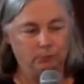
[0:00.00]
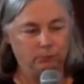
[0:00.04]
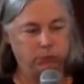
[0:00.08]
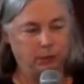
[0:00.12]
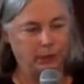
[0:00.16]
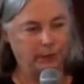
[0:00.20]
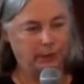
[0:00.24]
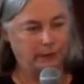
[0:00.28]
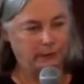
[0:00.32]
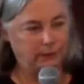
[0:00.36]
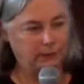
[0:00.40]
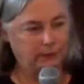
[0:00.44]

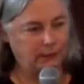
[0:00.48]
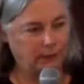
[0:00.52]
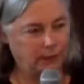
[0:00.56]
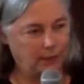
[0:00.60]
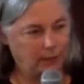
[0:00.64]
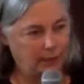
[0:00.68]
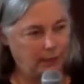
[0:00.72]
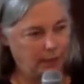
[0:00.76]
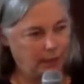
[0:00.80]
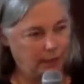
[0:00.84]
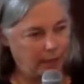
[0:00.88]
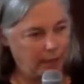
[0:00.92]
plus
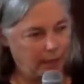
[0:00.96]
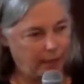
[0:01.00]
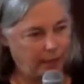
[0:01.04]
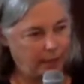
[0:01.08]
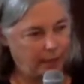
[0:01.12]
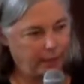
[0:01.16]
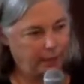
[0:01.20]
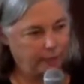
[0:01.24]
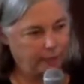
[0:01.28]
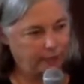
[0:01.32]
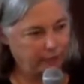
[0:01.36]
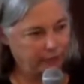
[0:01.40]
a
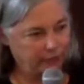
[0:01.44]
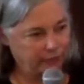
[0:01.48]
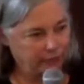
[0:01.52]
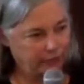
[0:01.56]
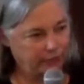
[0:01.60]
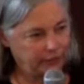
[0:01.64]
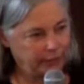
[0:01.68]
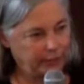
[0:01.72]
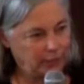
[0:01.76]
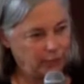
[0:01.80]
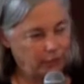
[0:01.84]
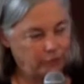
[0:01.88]
handful of
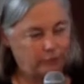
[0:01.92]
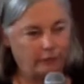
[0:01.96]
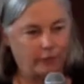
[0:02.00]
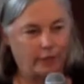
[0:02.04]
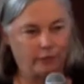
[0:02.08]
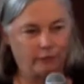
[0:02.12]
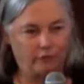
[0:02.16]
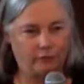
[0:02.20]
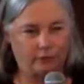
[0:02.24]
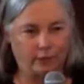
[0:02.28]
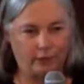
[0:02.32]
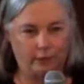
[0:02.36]
states,
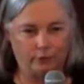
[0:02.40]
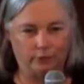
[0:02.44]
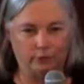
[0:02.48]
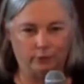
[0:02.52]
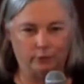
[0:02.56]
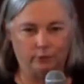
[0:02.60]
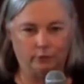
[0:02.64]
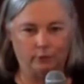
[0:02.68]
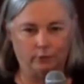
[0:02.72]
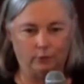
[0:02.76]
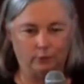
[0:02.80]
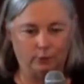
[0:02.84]
5
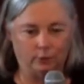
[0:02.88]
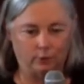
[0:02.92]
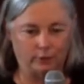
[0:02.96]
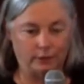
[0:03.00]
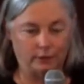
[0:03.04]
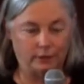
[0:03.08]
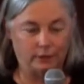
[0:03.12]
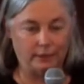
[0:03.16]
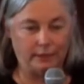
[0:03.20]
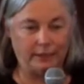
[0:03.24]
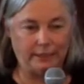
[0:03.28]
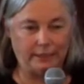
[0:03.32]
states in the
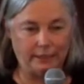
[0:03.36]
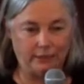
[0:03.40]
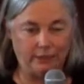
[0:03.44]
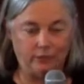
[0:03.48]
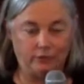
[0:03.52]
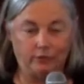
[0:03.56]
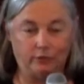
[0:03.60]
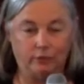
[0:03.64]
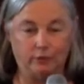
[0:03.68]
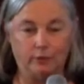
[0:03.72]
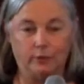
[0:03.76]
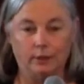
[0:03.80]

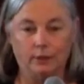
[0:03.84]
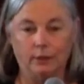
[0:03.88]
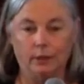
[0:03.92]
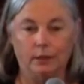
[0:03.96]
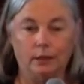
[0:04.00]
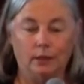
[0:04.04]
Northeast.